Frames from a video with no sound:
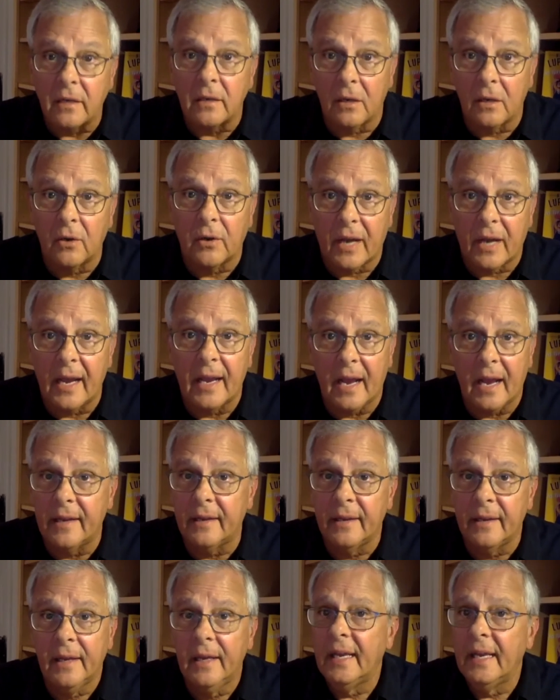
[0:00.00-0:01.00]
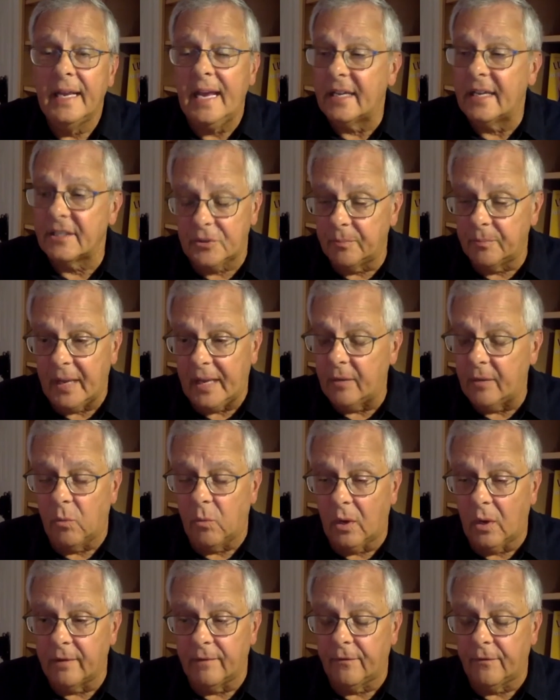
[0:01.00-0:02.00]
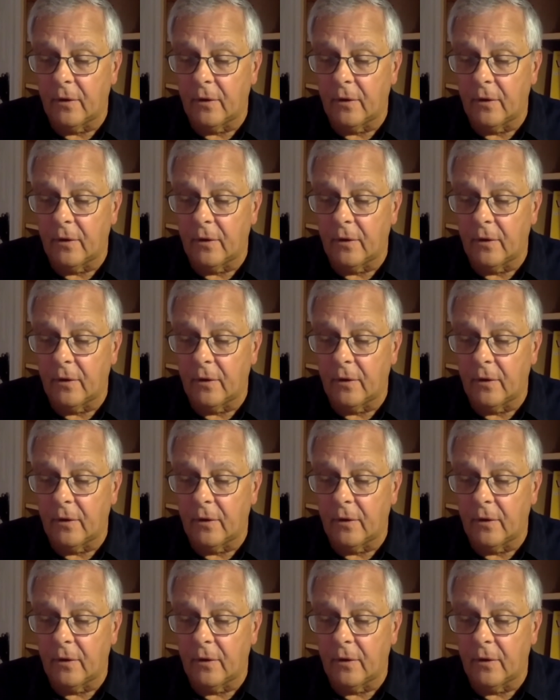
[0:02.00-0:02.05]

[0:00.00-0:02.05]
Okay, he hasn't made one